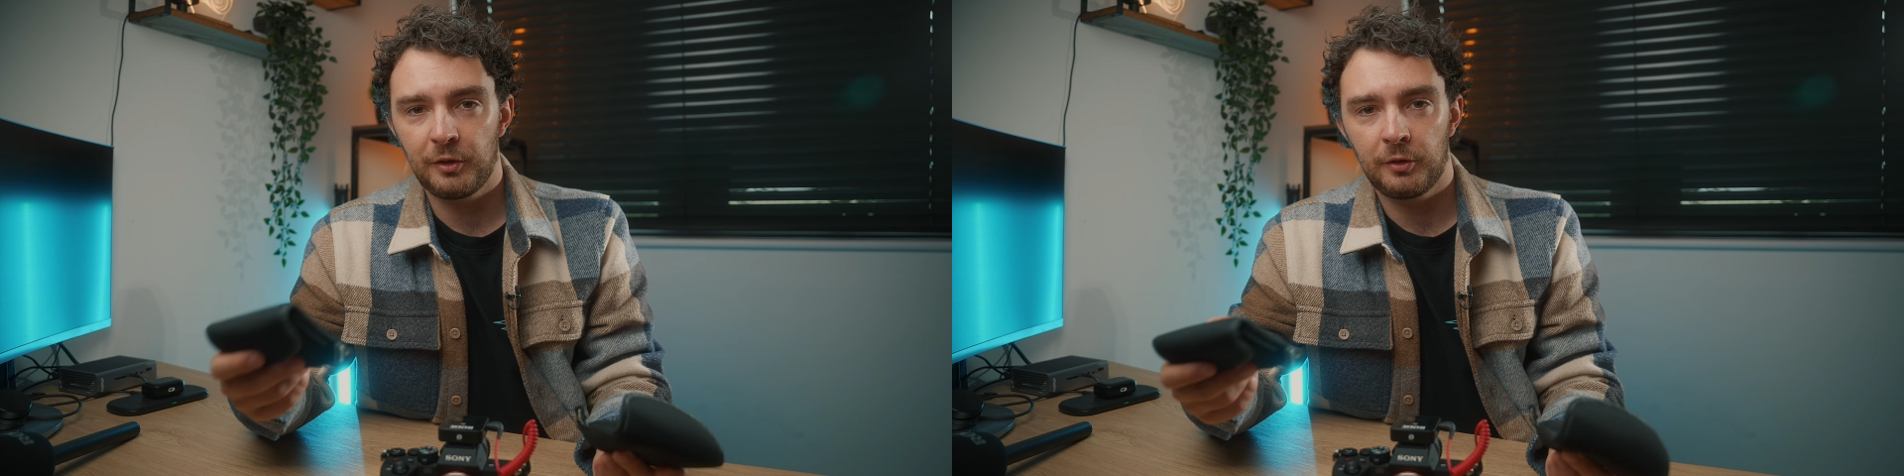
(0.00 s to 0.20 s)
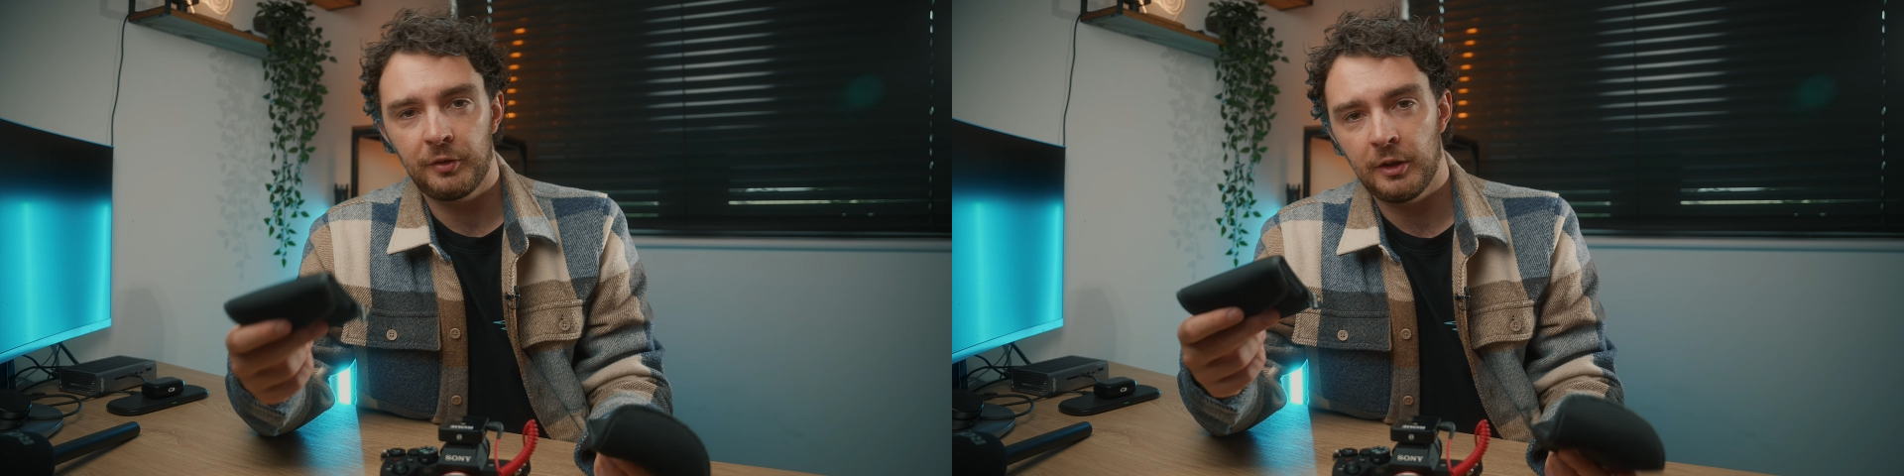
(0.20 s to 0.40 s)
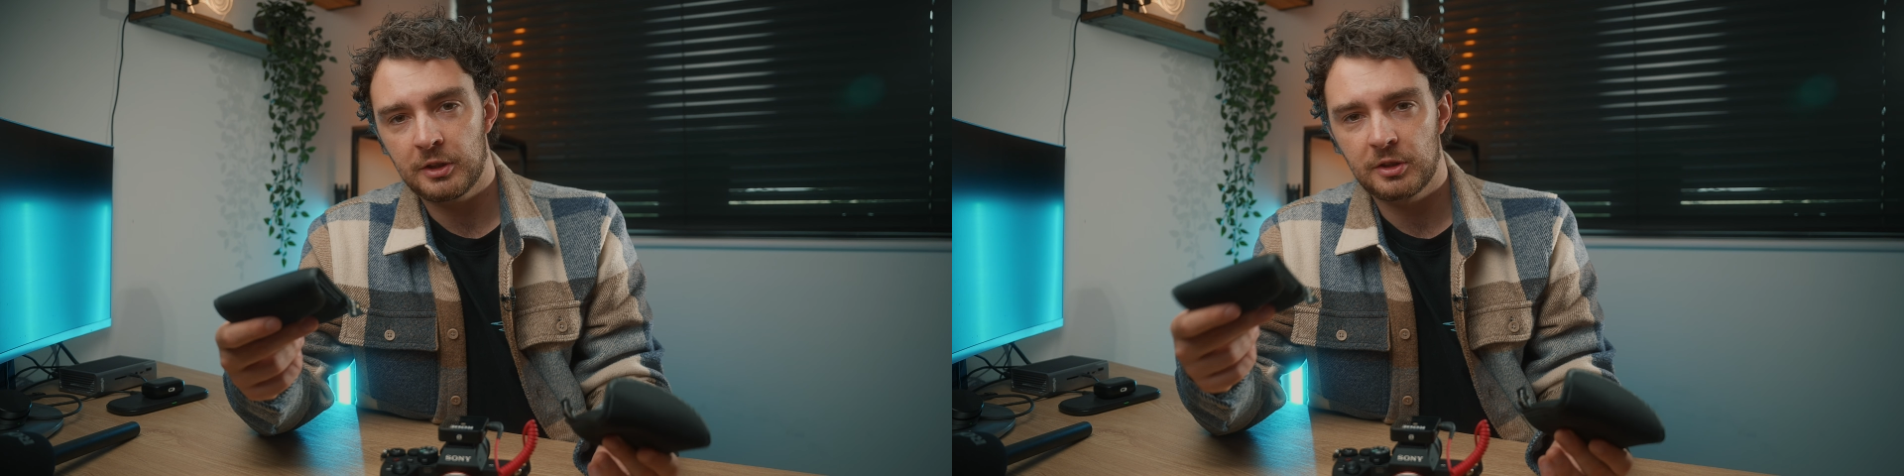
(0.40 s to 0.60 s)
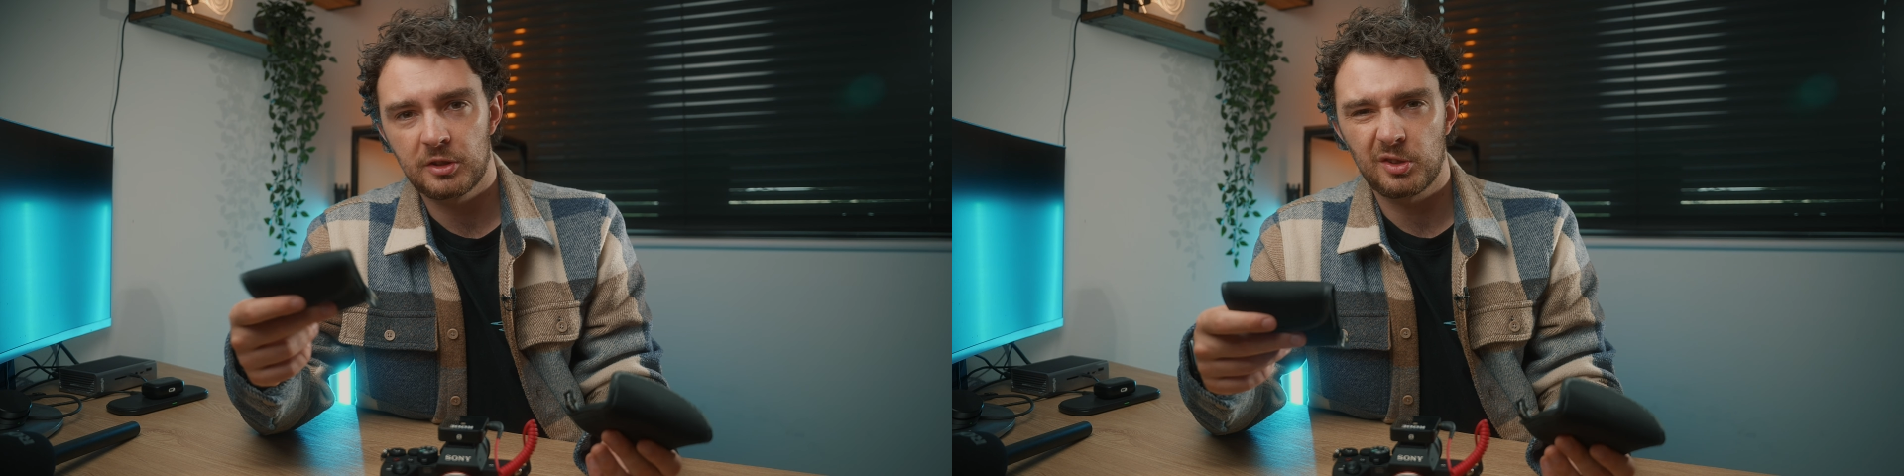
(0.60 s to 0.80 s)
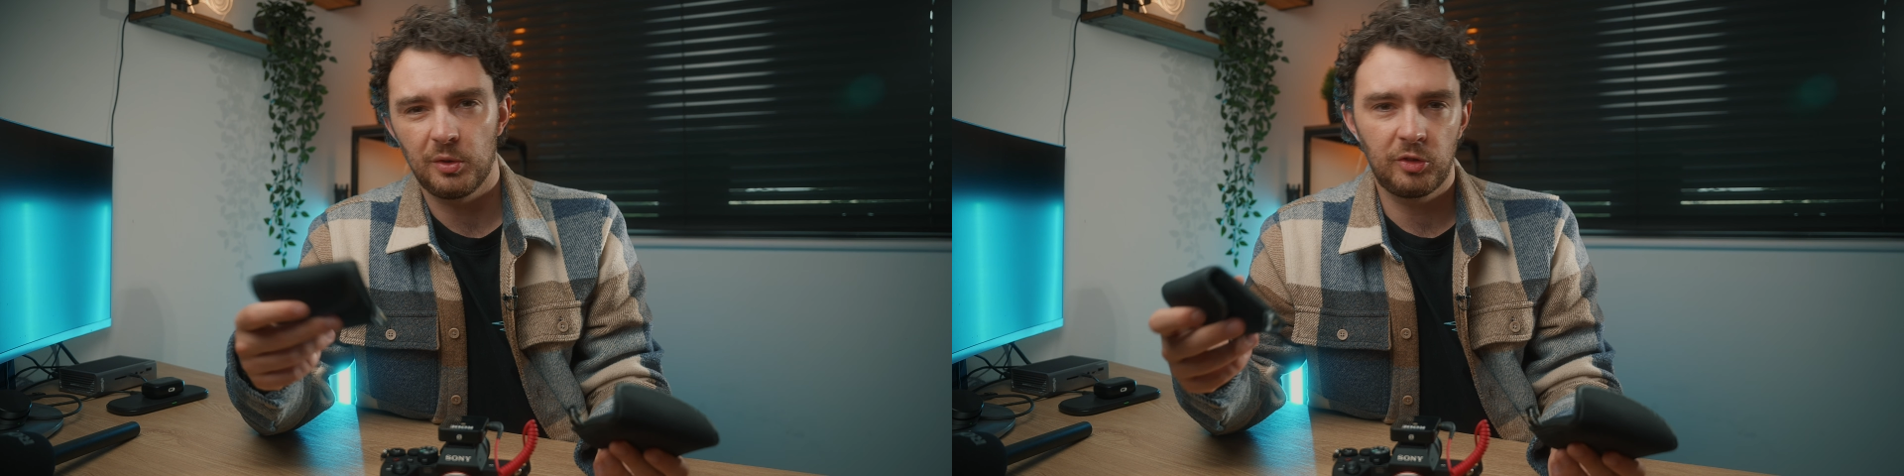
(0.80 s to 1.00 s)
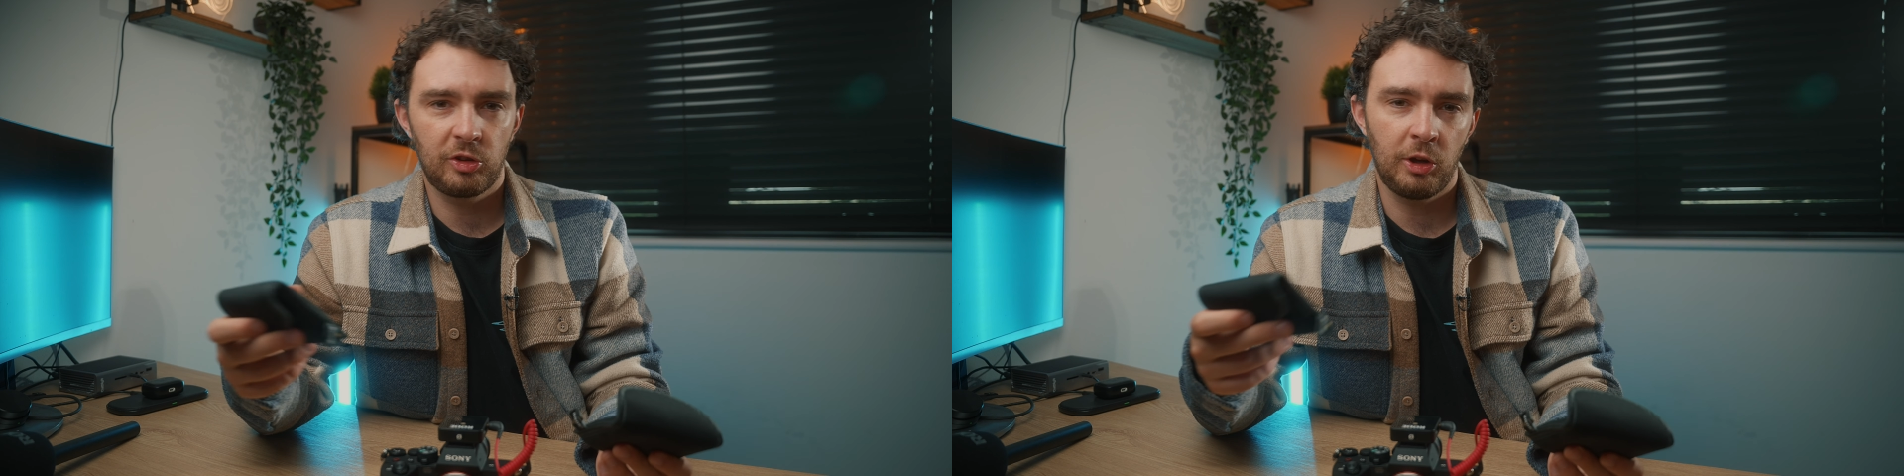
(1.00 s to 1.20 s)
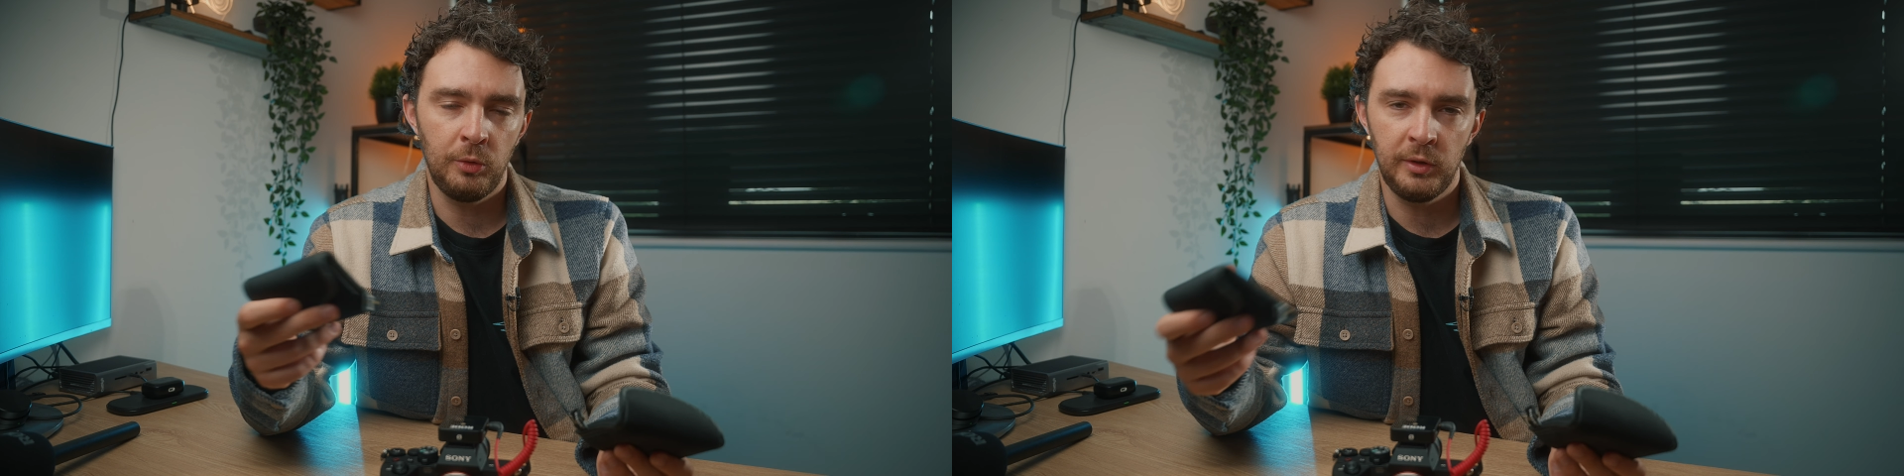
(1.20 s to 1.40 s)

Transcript: for the first sort of 2